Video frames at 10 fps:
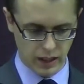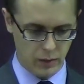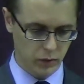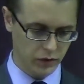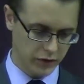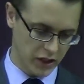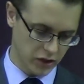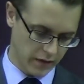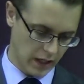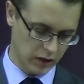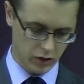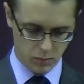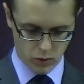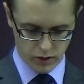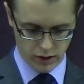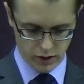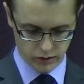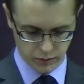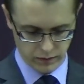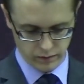And we'll touch on that a little more
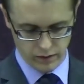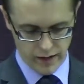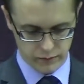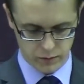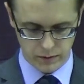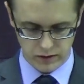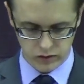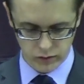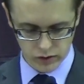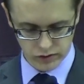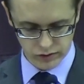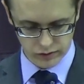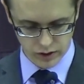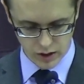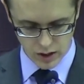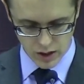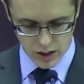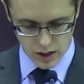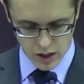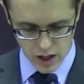here as we after we read these verses.
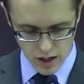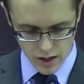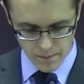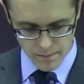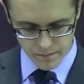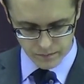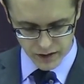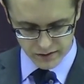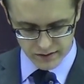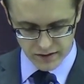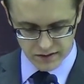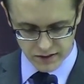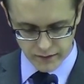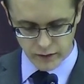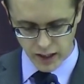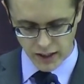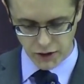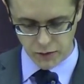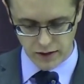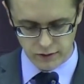Um, This is a deceiver and
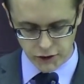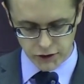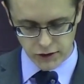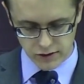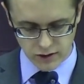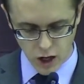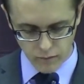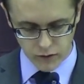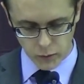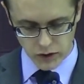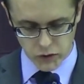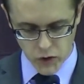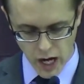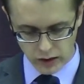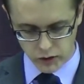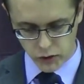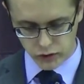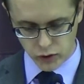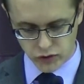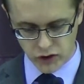antichrist. Look to yourself that we do not
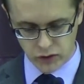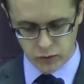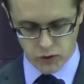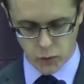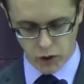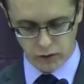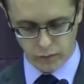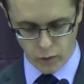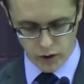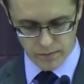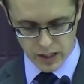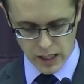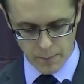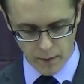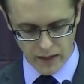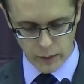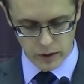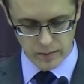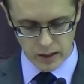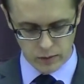lose those things which you worked for, but that
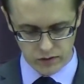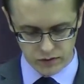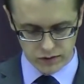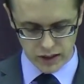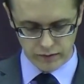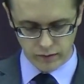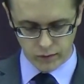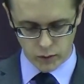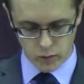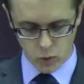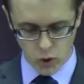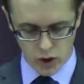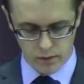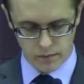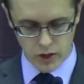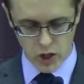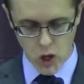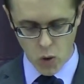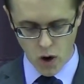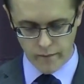we may receive a full reward.
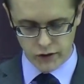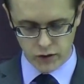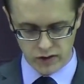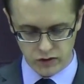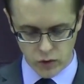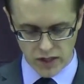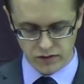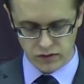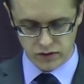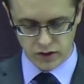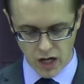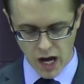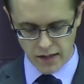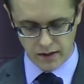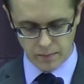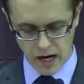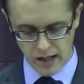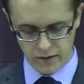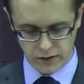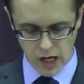Whoever transgresses not
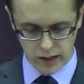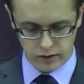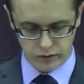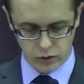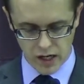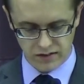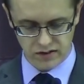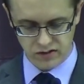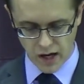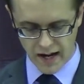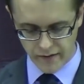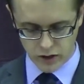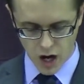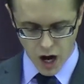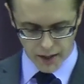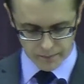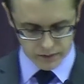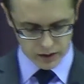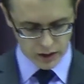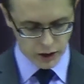abide in the doctrine of Christ does not have God.
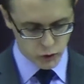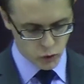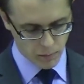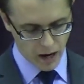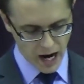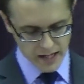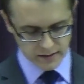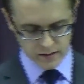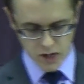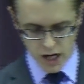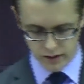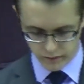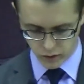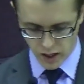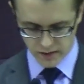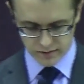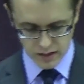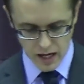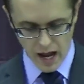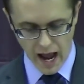He who abides in the doctrine of Christ
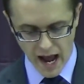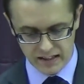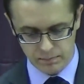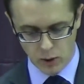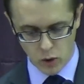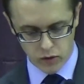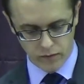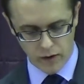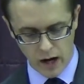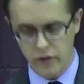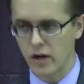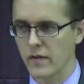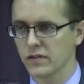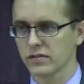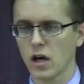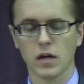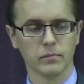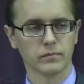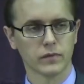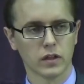has both the Father and the
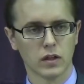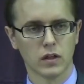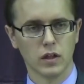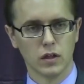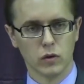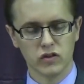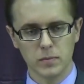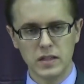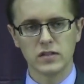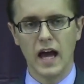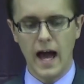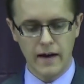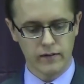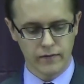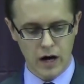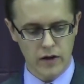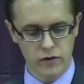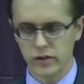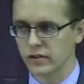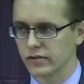Son. What does it mean to have the
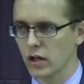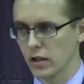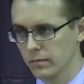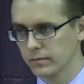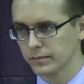Father and the Son?